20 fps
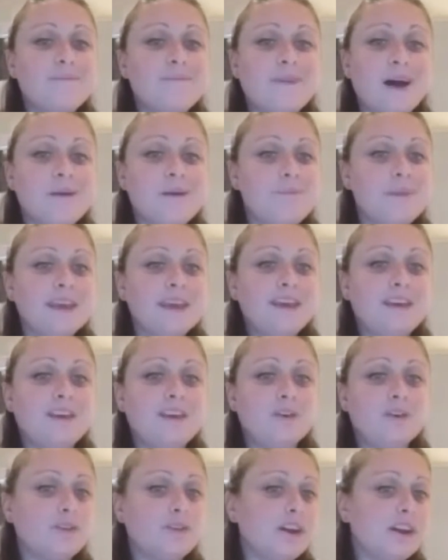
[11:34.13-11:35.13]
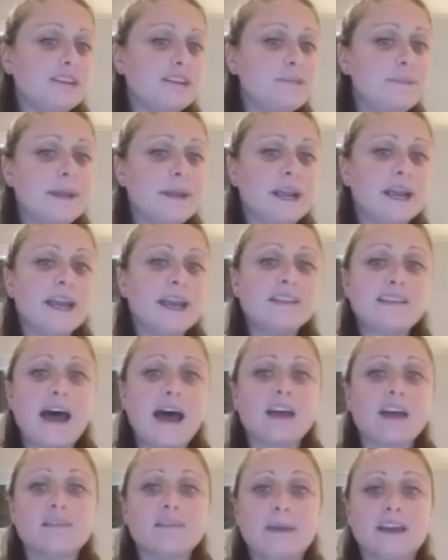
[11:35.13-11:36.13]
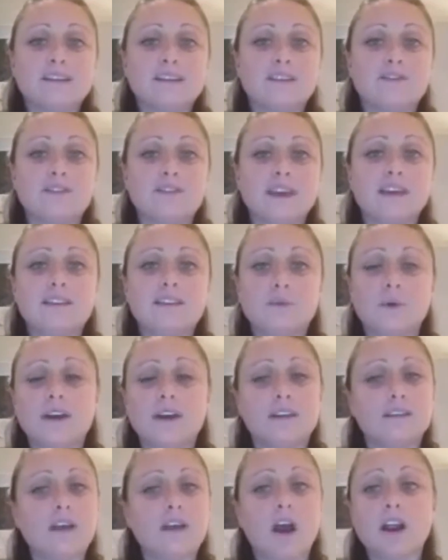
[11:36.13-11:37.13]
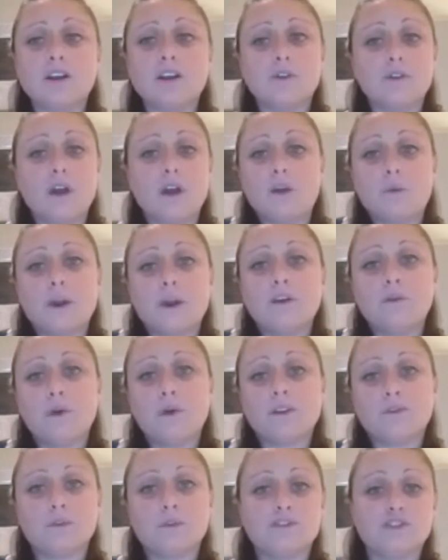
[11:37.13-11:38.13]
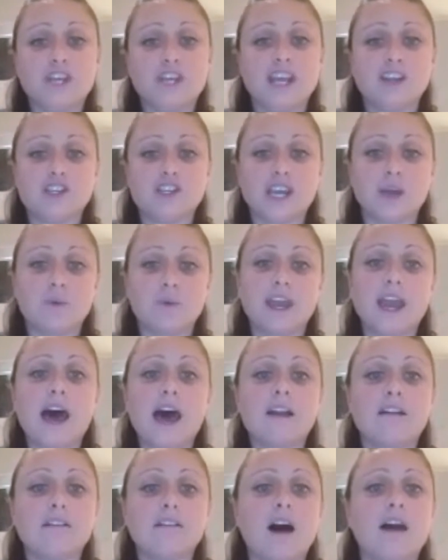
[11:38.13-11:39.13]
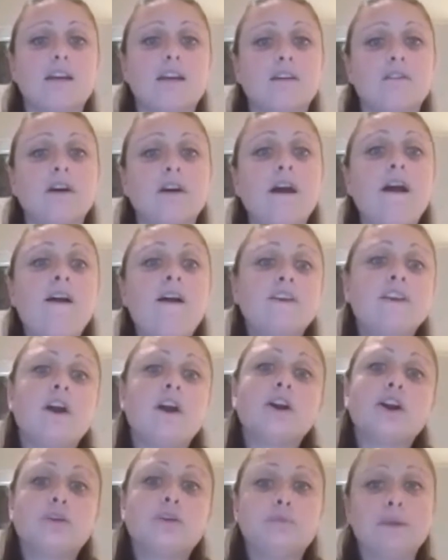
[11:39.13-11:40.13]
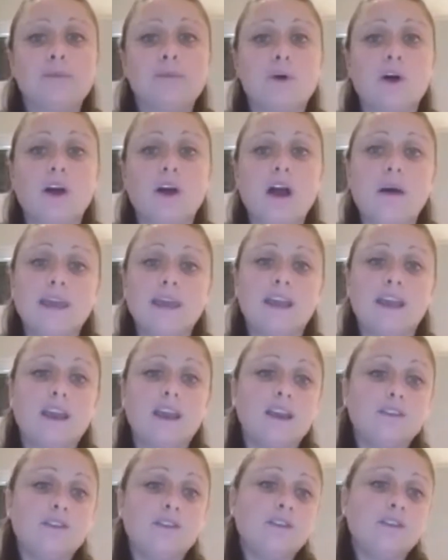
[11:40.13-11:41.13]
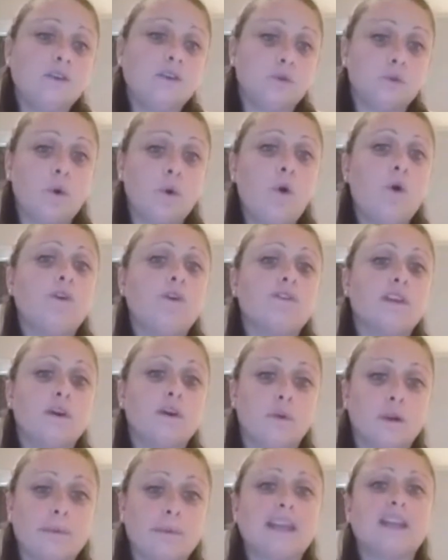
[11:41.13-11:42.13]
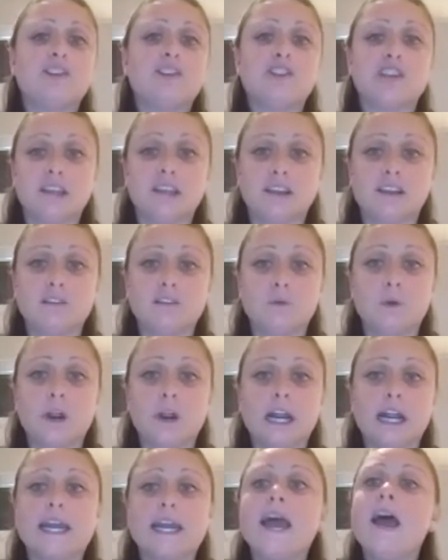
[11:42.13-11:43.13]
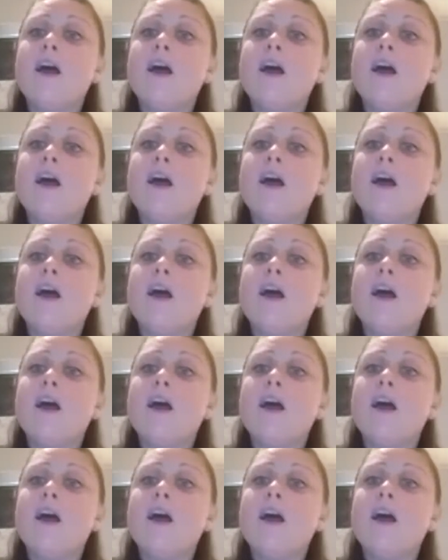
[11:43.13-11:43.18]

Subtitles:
A big user experience aspect of this was our workforce was changing. We had a lot of younger people coming into the roles that were managing this work